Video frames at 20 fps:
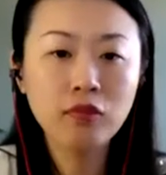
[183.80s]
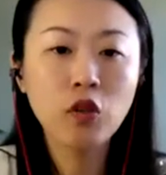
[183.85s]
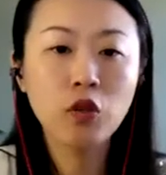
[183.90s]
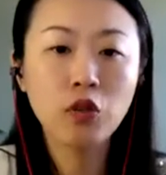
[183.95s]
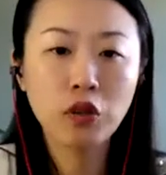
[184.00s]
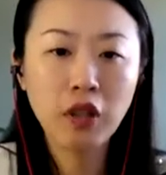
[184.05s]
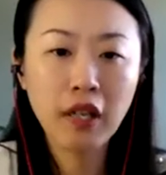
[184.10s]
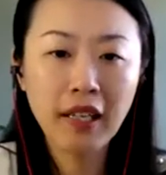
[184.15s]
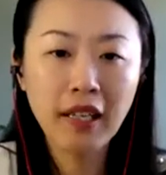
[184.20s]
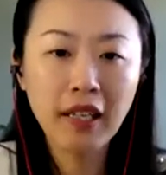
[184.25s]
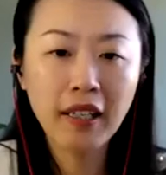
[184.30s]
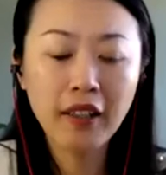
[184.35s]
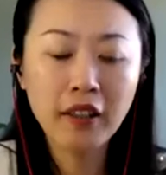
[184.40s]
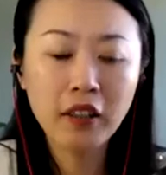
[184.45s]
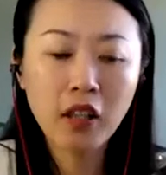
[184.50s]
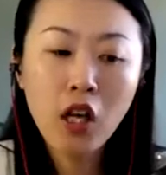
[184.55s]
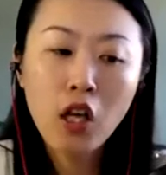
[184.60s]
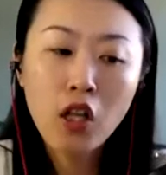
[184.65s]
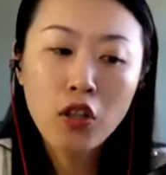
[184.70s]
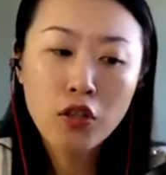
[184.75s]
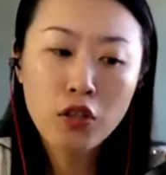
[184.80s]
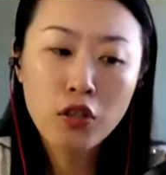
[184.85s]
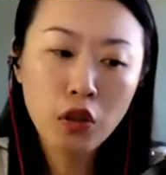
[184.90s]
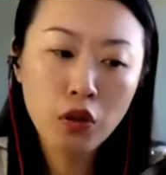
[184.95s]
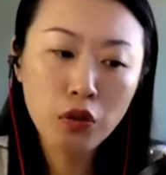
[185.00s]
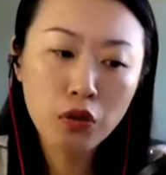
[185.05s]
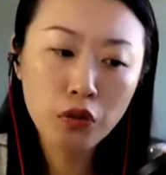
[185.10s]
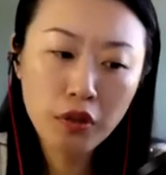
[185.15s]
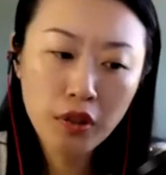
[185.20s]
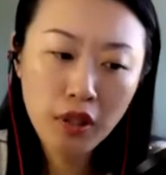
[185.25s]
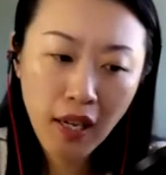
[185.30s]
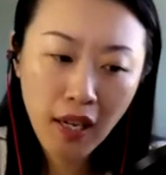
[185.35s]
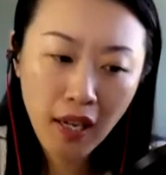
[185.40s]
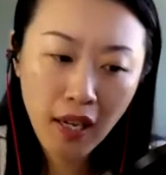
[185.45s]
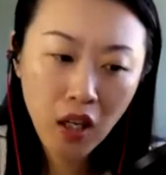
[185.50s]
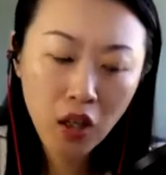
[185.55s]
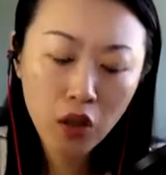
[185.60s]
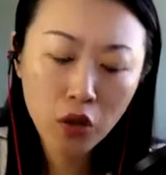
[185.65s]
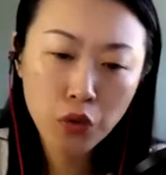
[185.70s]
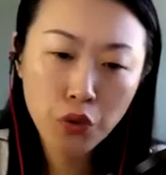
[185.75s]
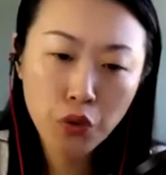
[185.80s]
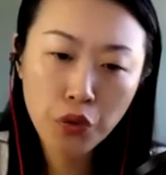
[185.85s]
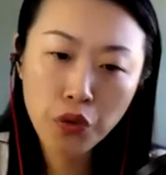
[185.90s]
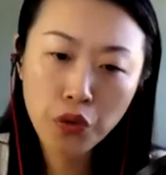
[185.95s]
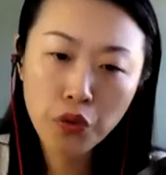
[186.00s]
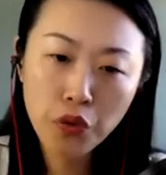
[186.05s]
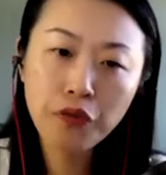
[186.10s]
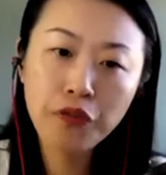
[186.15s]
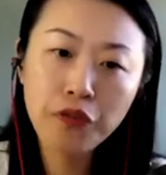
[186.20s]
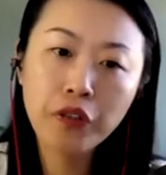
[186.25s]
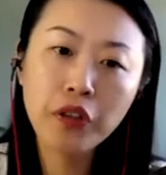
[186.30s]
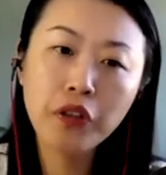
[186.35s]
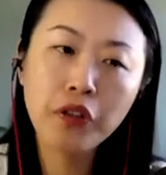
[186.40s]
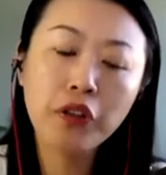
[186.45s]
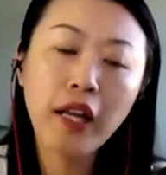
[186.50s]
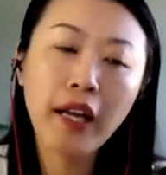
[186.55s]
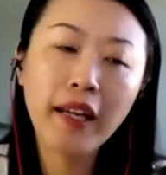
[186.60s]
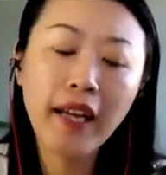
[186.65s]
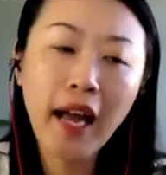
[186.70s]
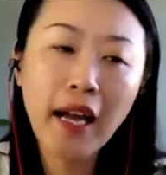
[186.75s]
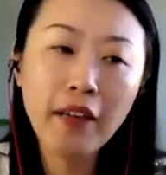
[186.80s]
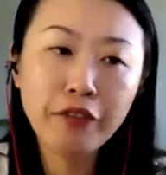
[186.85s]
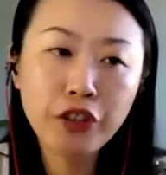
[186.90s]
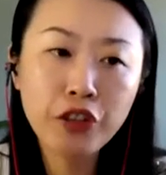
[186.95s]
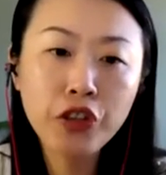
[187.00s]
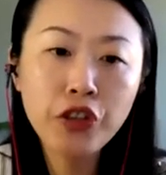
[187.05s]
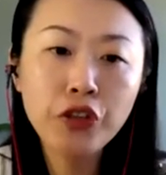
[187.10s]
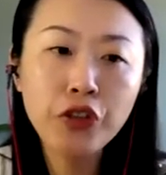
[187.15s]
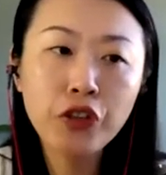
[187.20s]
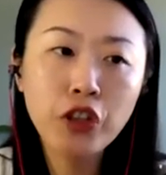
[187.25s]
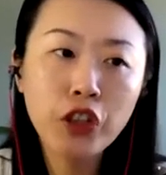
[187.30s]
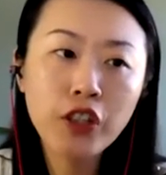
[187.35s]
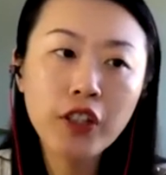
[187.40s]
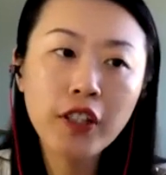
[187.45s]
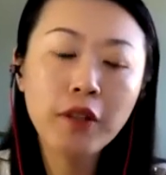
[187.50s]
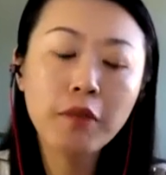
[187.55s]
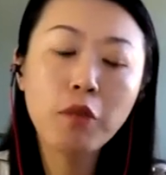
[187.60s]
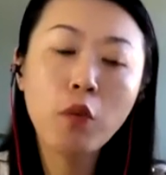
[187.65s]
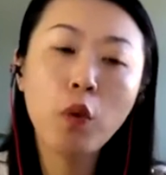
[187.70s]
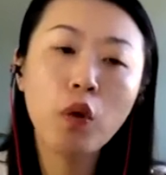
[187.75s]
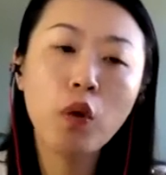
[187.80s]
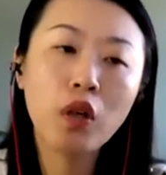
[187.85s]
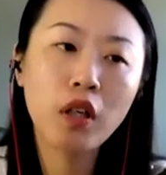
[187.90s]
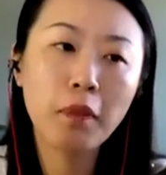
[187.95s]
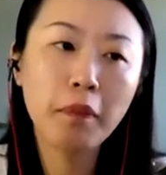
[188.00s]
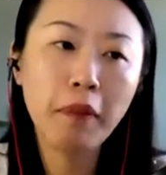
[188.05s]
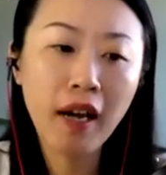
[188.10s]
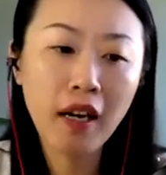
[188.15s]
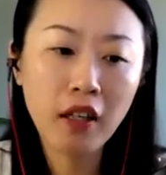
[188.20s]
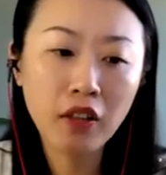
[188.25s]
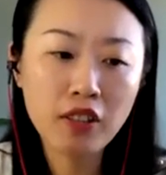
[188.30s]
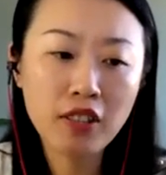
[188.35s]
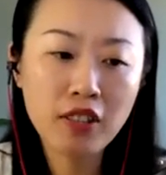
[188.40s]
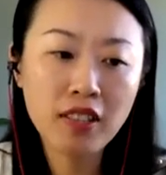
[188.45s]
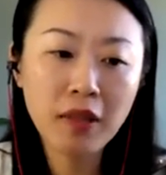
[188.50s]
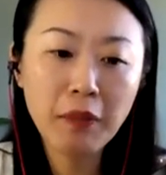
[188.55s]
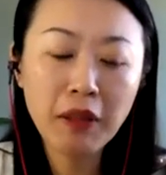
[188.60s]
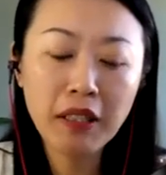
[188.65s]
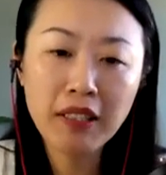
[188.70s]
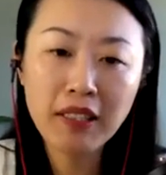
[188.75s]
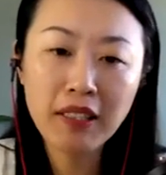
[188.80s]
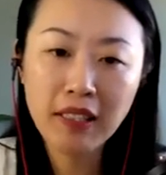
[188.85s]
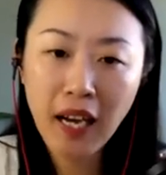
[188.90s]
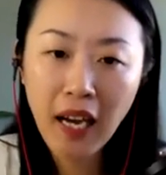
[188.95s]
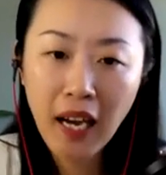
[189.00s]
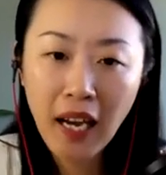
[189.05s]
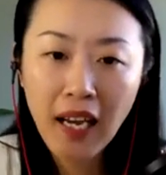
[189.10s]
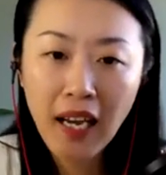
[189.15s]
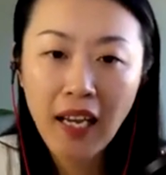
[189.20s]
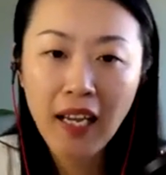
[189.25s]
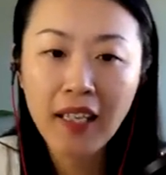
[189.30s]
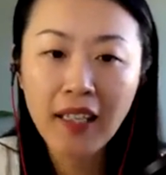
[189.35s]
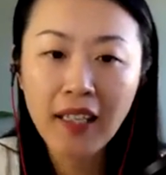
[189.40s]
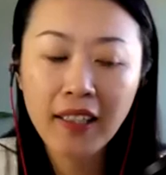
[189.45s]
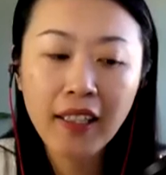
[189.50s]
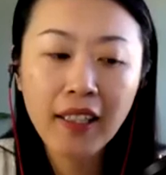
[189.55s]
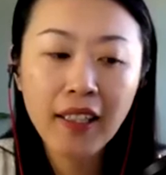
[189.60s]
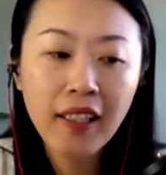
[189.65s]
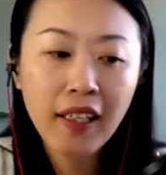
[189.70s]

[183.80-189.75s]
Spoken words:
great. So now, do you feel like after you're learning more about CBTI,